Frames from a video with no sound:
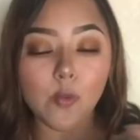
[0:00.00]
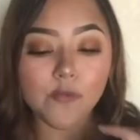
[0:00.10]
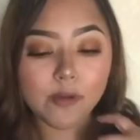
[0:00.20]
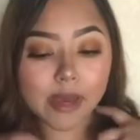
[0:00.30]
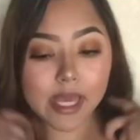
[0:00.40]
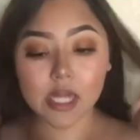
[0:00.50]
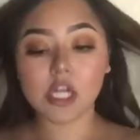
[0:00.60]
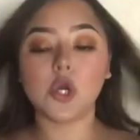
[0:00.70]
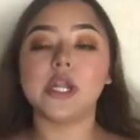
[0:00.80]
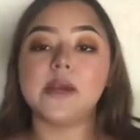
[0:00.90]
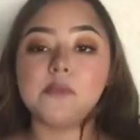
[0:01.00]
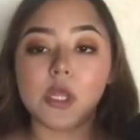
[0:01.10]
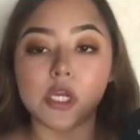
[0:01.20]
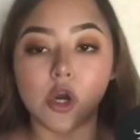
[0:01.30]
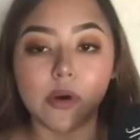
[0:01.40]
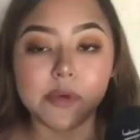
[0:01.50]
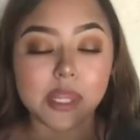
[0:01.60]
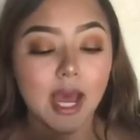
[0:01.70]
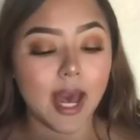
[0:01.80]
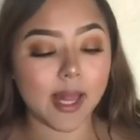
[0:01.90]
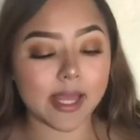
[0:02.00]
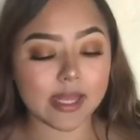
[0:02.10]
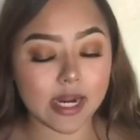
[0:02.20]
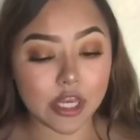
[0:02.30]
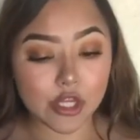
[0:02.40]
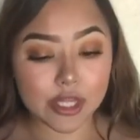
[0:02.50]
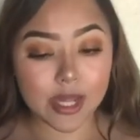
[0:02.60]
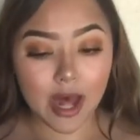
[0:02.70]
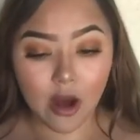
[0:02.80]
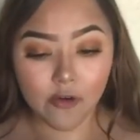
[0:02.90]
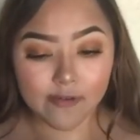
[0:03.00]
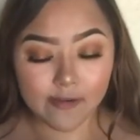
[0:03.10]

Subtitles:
for my inner corner, I'm going to go in with the highlight that I used, the e.l.f.